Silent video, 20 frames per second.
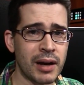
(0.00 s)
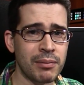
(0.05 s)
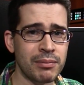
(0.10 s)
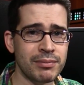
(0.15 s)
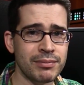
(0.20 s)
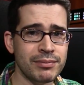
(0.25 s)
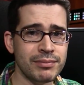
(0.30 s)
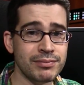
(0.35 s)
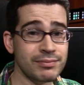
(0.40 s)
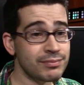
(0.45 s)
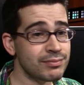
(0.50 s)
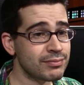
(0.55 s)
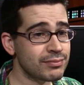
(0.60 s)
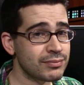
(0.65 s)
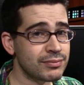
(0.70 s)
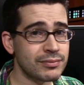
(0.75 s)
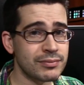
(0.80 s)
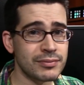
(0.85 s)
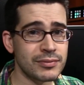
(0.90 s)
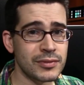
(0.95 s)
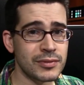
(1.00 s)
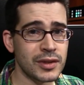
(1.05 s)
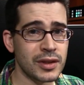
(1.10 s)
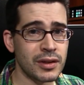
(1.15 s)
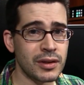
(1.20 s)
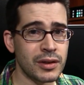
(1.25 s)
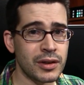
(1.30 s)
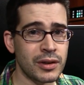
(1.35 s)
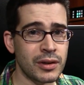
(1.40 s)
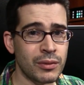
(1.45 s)
up.
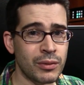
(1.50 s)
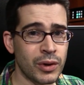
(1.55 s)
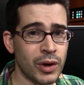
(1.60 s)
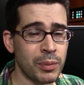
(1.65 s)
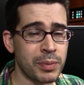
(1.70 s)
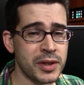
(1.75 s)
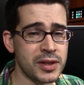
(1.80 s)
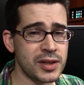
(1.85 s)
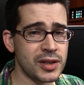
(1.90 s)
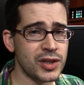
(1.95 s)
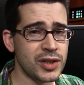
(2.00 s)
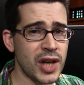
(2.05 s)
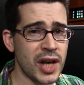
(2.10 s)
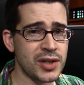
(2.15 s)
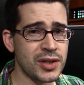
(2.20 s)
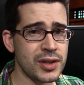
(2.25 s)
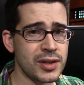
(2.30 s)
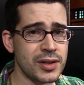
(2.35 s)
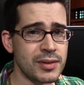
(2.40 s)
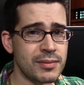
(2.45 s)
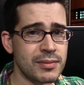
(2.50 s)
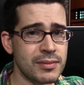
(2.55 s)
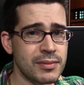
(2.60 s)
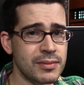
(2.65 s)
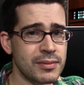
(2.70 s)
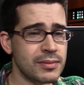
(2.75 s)
We're open to suggestions.